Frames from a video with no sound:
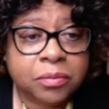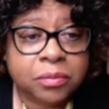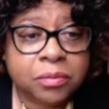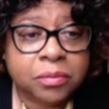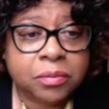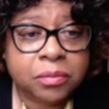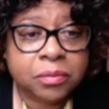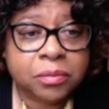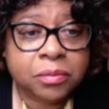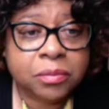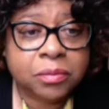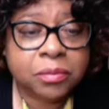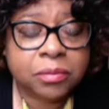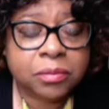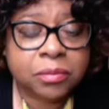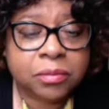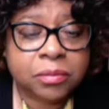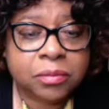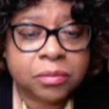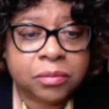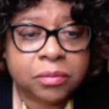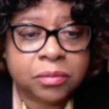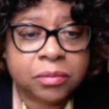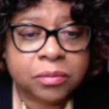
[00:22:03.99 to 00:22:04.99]

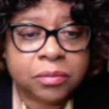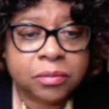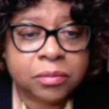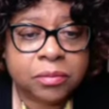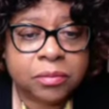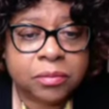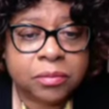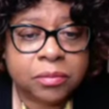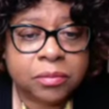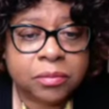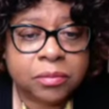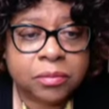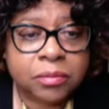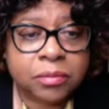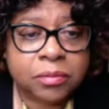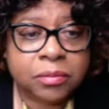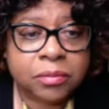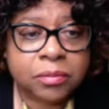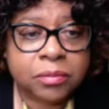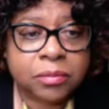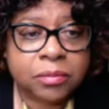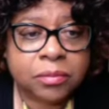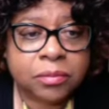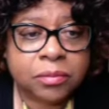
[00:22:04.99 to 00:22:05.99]

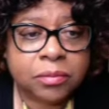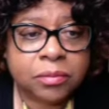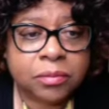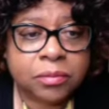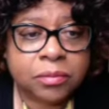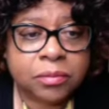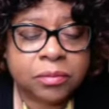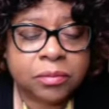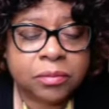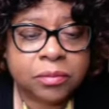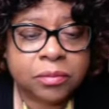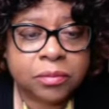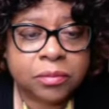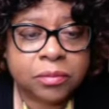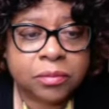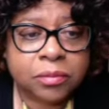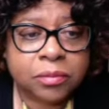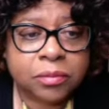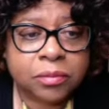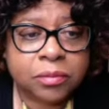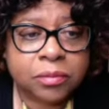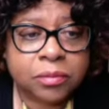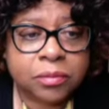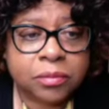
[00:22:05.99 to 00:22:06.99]

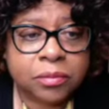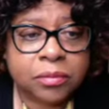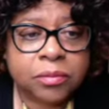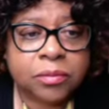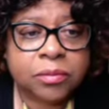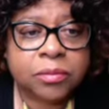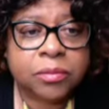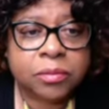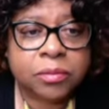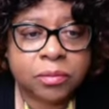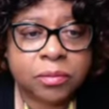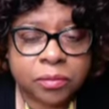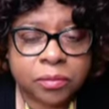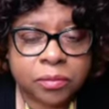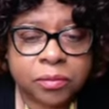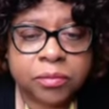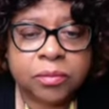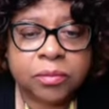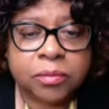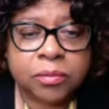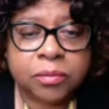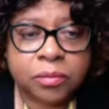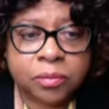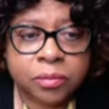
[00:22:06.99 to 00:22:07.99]

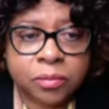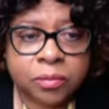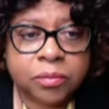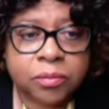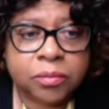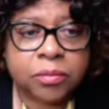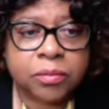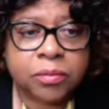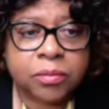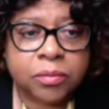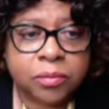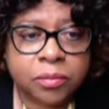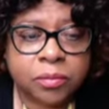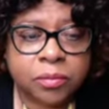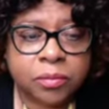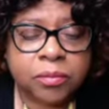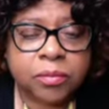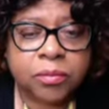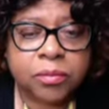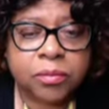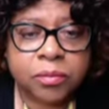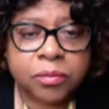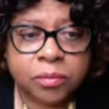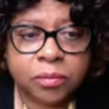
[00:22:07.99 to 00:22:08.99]

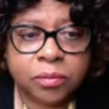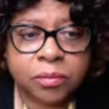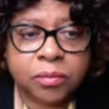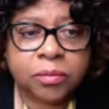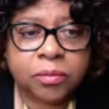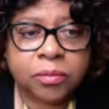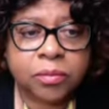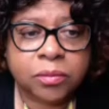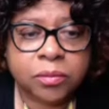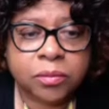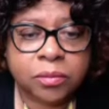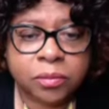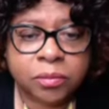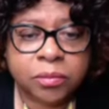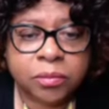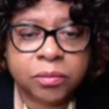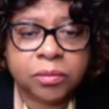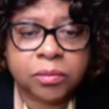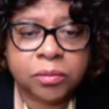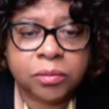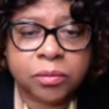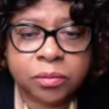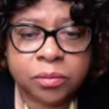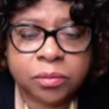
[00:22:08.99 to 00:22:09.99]

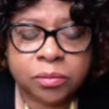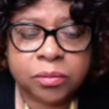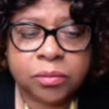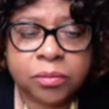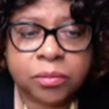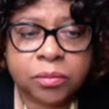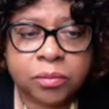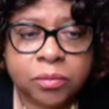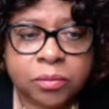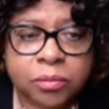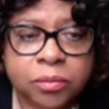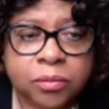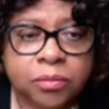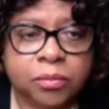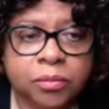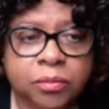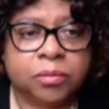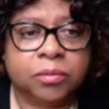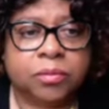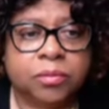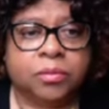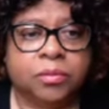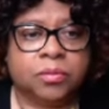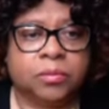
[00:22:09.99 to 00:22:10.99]

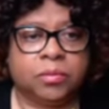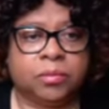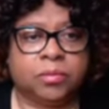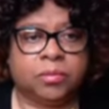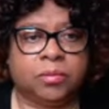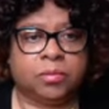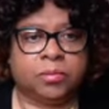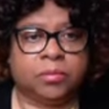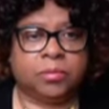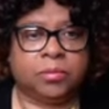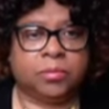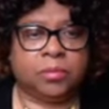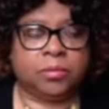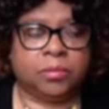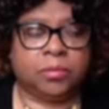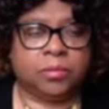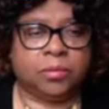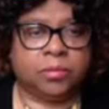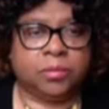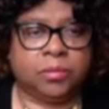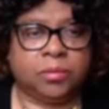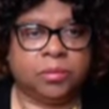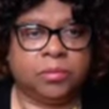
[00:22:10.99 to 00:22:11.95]
This person isn't speaking.